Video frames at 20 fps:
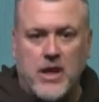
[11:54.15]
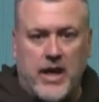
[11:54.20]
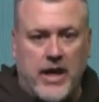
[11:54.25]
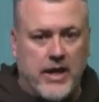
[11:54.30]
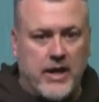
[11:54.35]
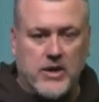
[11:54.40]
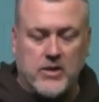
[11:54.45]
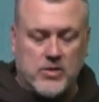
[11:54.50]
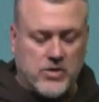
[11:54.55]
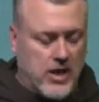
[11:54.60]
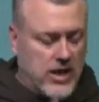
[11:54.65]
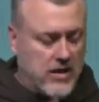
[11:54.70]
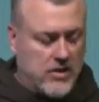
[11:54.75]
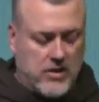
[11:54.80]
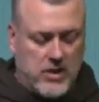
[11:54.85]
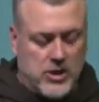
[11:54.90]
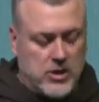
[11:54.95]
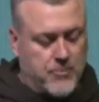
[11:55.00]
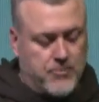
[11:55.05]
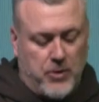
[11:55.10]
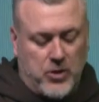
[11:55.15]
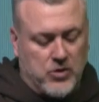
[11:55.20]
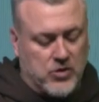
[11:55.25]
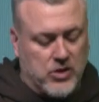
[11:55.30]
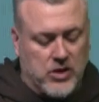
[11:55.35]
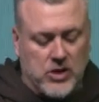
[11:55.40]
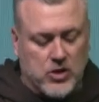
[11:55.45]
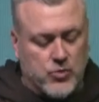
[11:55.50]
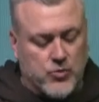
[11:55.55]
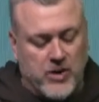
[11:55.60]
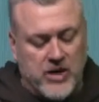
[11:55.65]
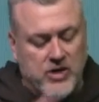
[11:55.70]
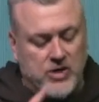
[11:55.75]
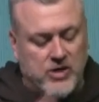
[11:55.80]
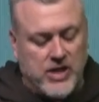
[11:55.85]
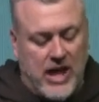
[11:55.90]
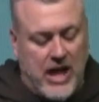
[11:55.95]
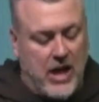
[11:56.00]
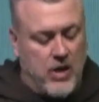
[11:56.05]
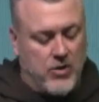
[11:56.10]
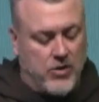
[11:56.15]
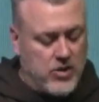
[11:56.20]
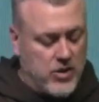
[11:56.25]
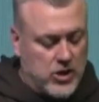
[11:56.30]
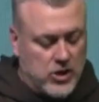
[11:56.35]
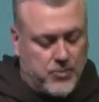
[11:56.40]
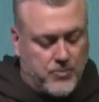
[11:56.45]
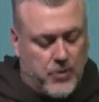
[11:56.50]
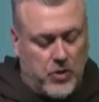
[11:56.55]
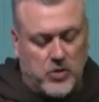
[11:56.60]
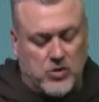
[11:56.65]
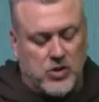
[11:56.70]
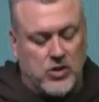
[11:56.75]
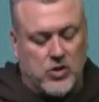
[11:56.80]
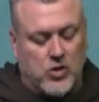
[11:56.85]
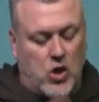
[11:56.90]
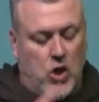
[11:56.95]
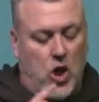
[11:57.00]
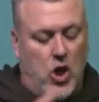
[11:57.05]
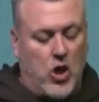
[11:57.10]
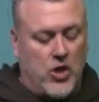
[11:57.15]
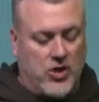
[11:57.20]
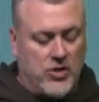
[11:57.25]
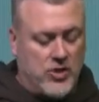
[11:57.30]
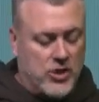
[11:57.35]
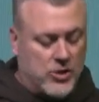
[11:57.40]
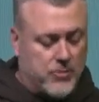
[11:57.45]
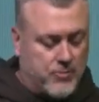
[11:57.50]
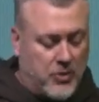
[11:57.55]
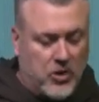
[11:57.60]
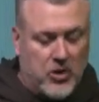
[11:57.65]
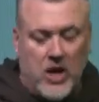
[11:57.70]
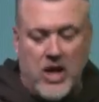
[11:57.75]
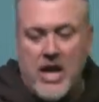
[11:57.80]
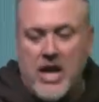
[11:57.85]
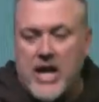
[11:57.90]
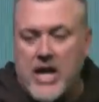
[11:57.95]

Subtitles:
and it's like, "This person has reached out and this person called and this person,"